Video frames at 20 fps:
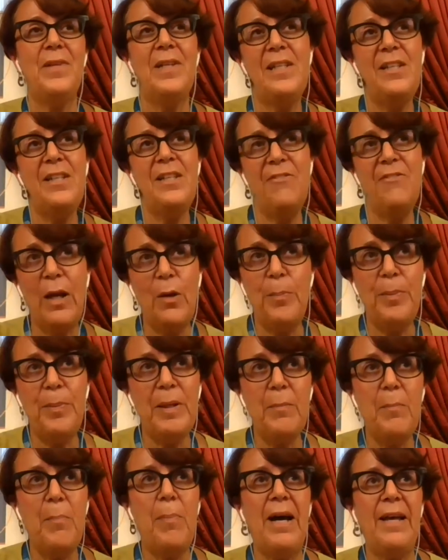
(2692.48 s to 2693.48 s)

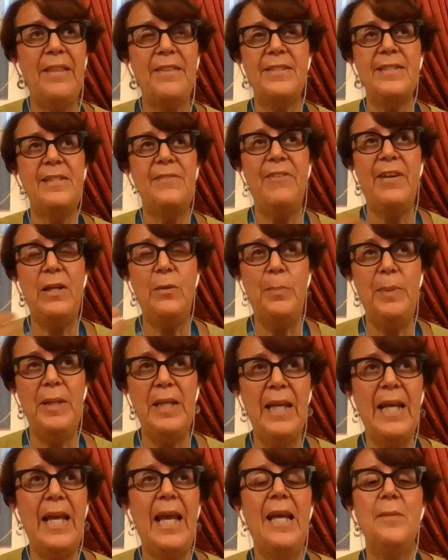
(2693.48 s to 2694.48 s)
developing paths,
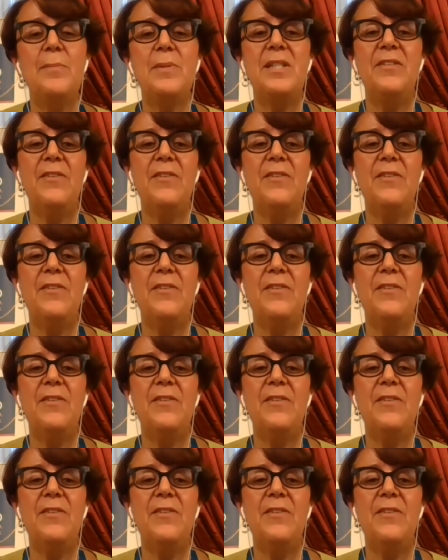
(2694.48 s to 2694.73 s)
developing games,